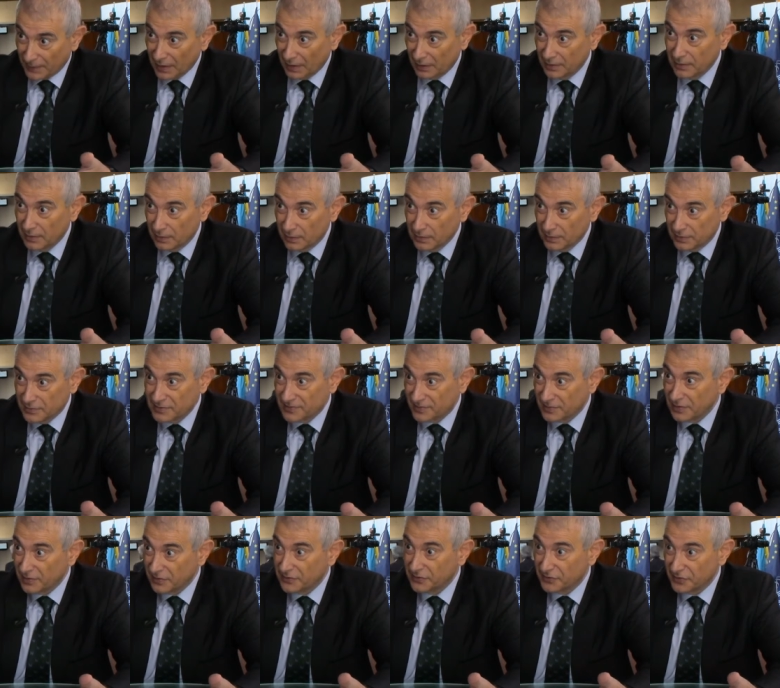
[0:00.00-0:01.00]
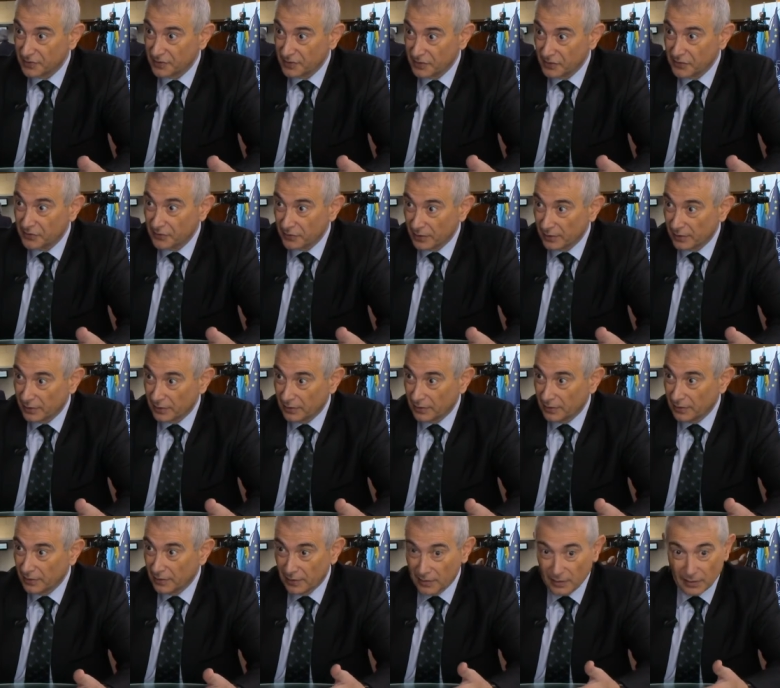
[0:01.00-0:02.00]
it started in Iraq
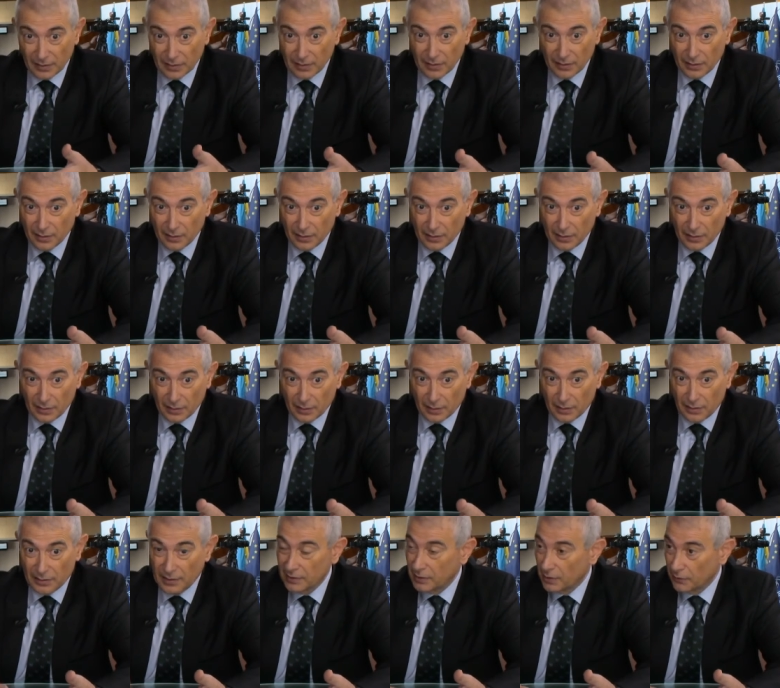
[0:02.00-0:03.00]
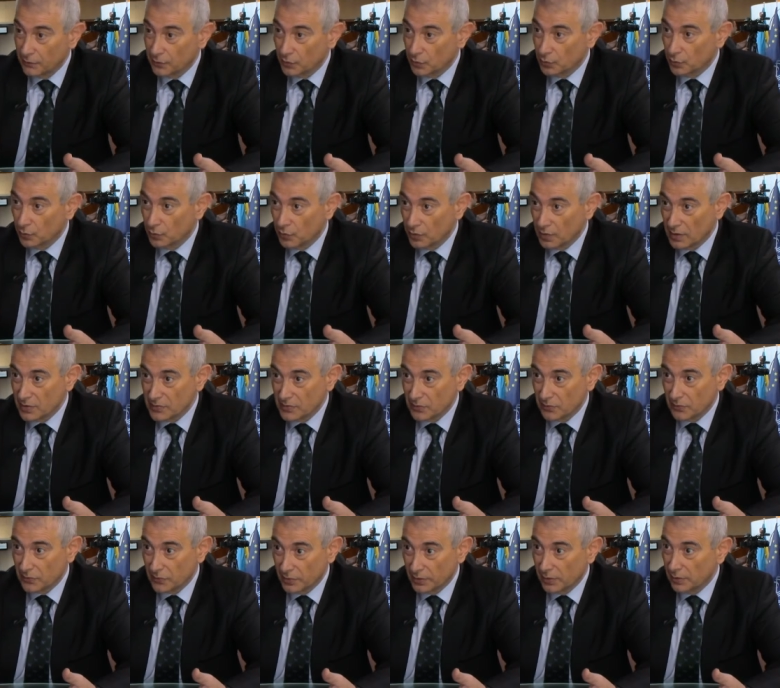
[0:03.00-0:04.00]
uh, right after
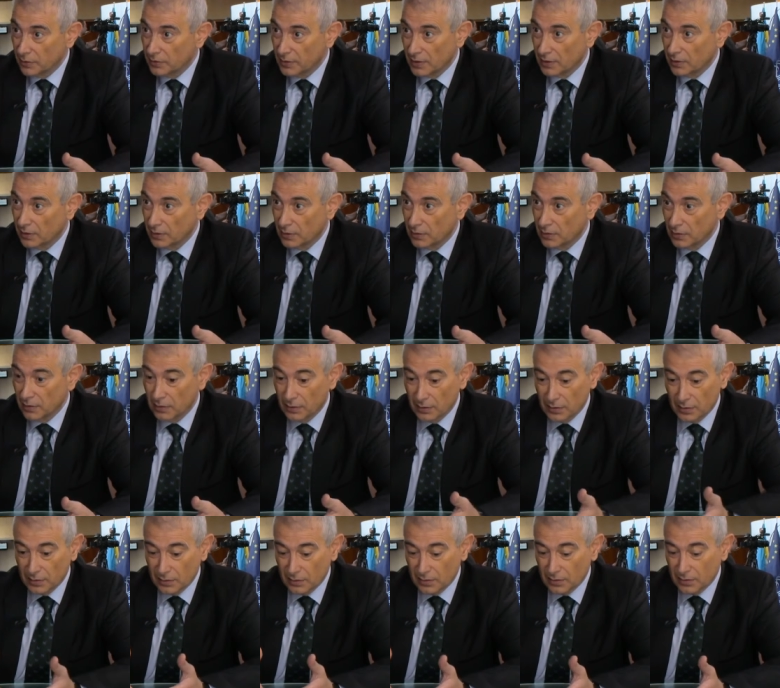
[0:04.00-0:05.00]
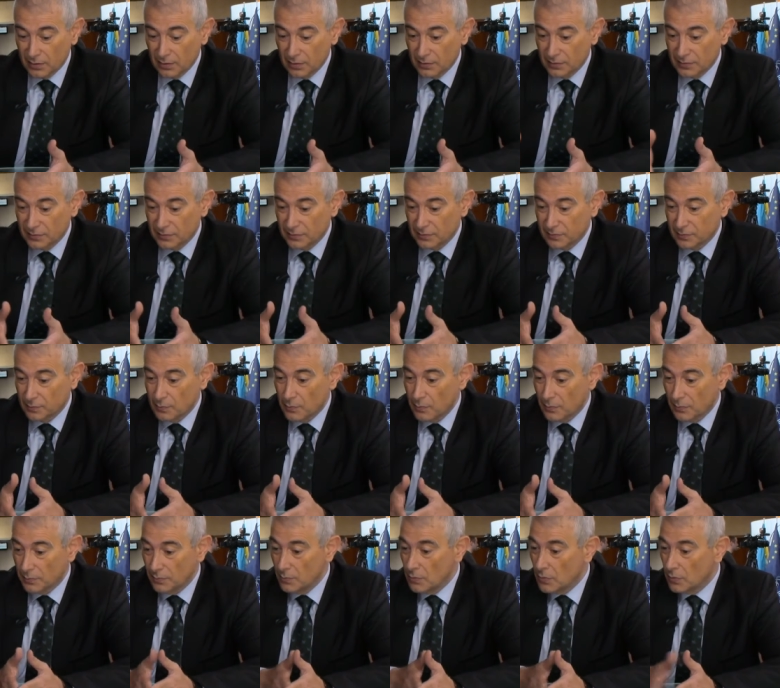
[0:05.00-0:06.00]
2003 then it's
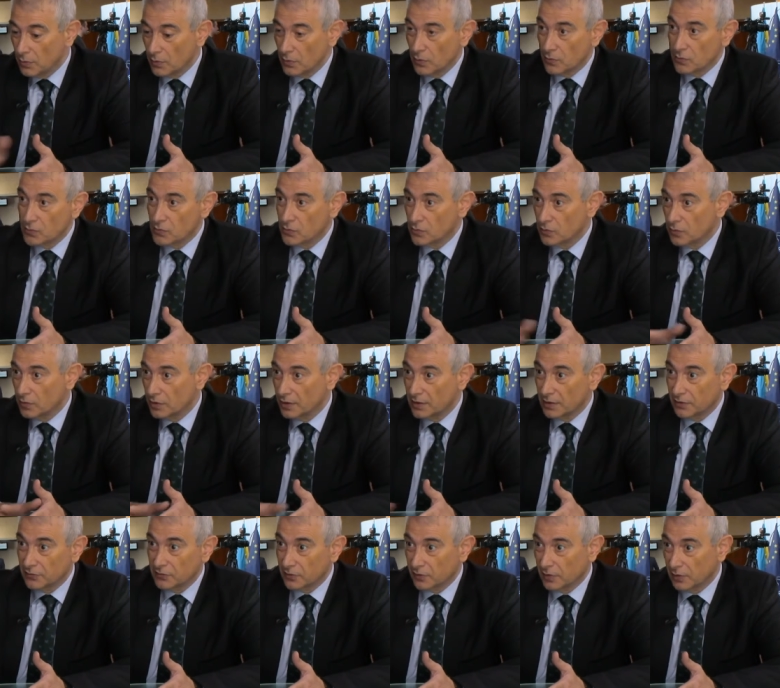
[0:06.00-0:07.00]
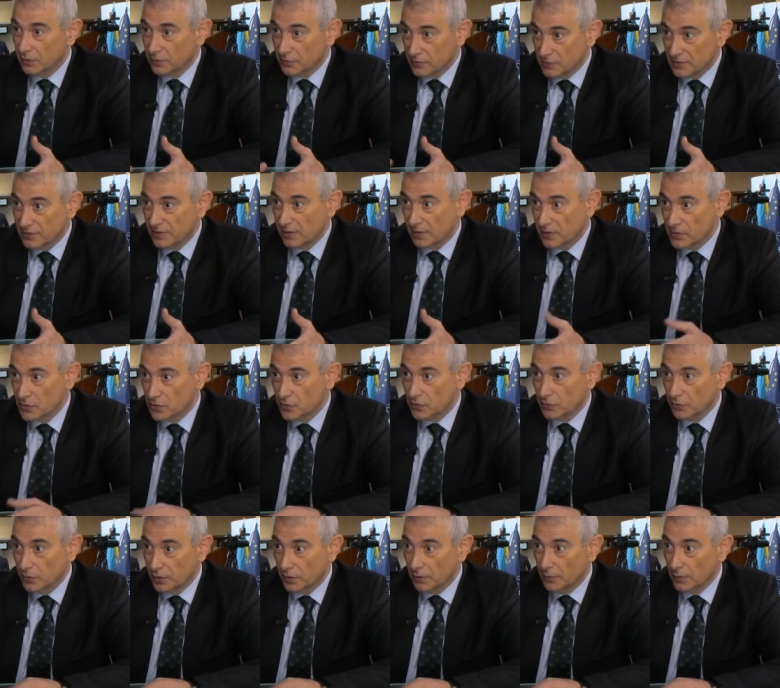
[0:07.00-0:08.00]
merged in other countries like but let's
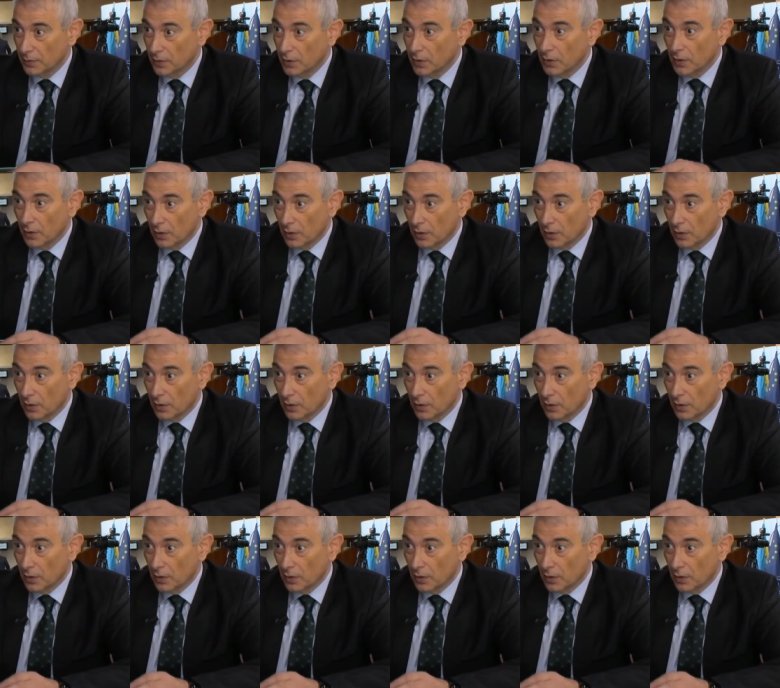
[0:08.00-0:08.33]
Syria. focus on,